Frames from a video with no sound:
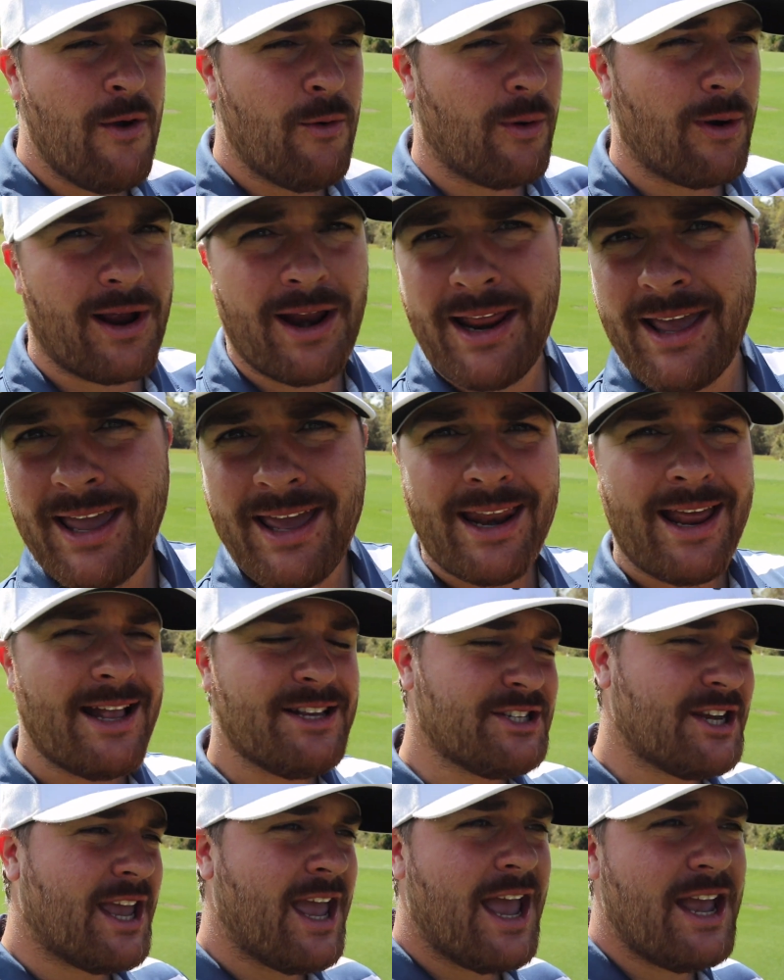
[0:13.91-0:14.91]
We're gonna get
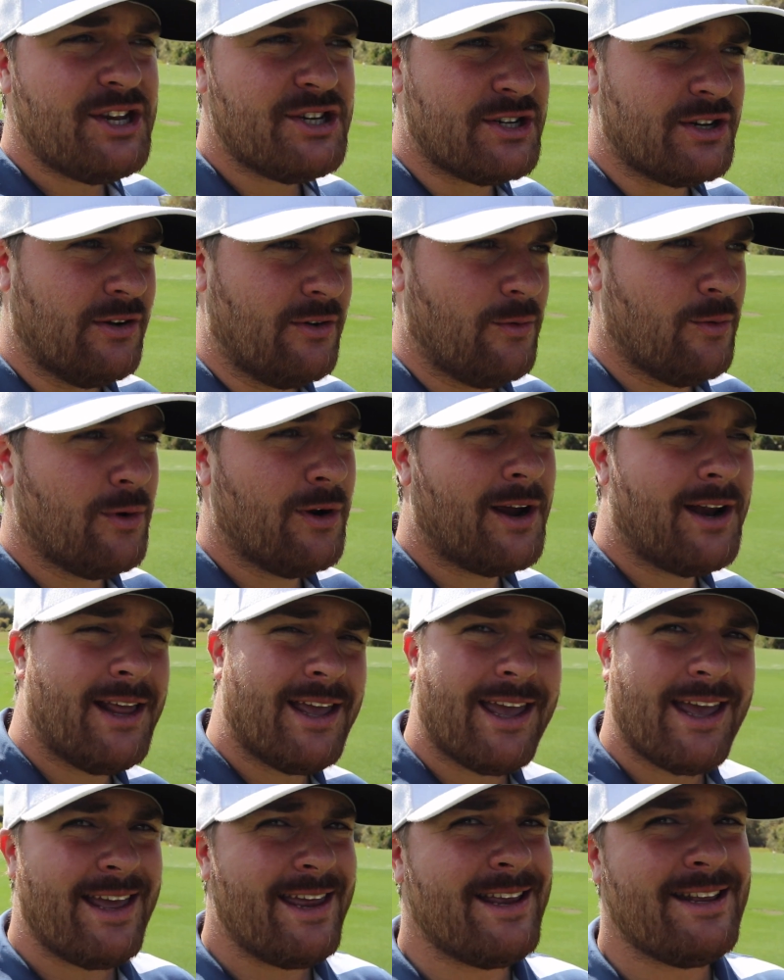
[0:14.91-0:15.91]
educational. We're gonna
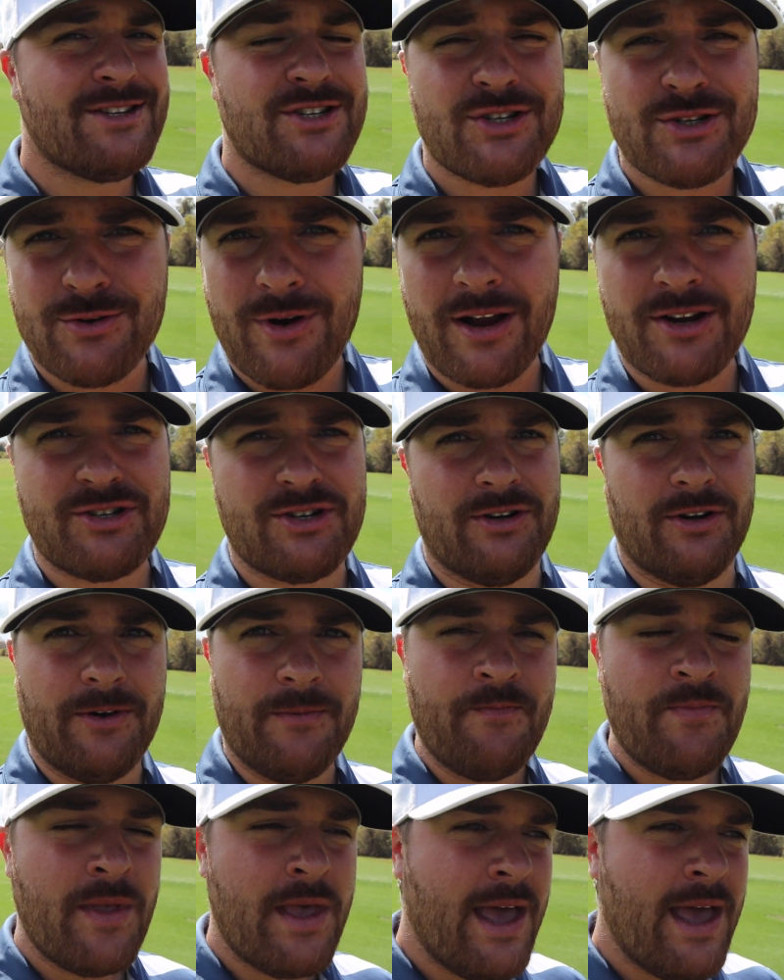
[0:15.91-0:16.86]
get instructional.